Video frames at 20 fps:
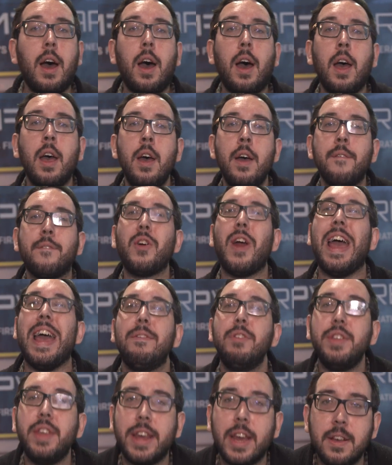Uh, for
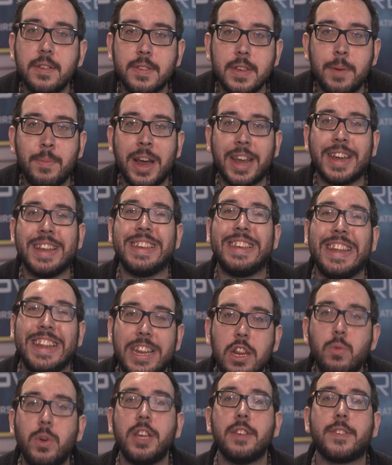everything else, on my
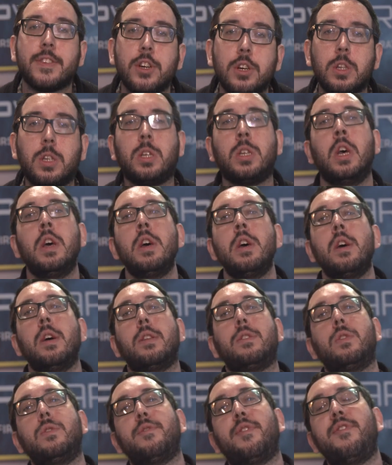continuing search
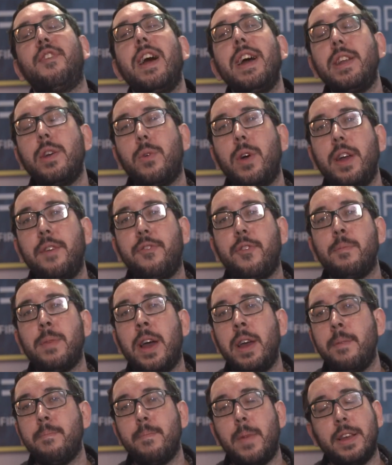to find a way for
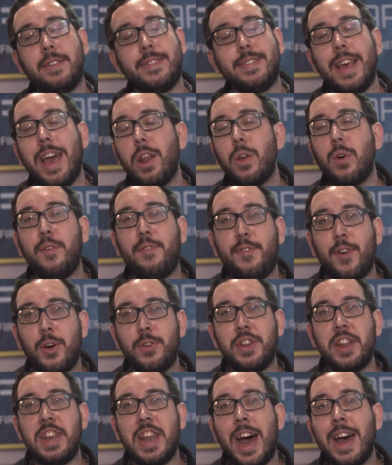my, my saddle
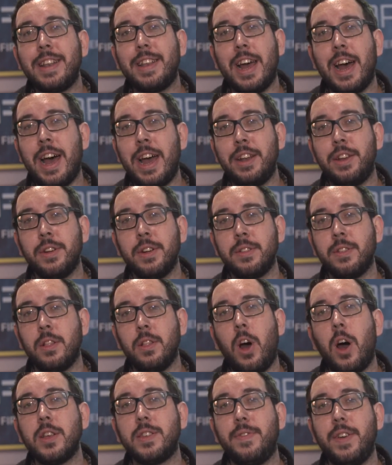phone to not die during the
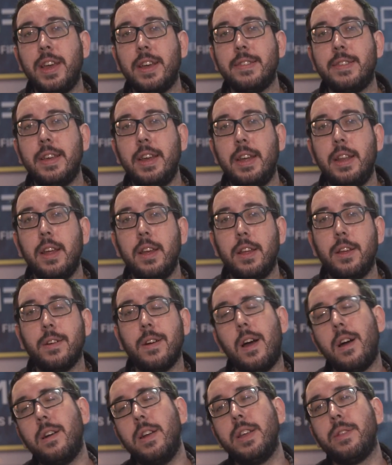Las Vegas heat, you're
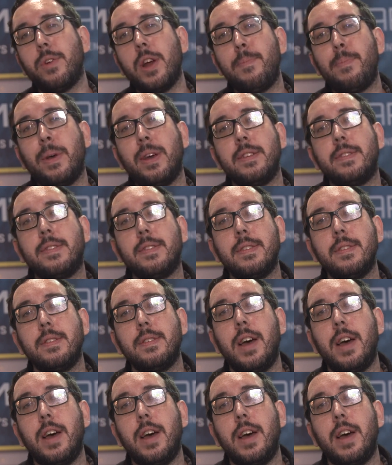already in the right place.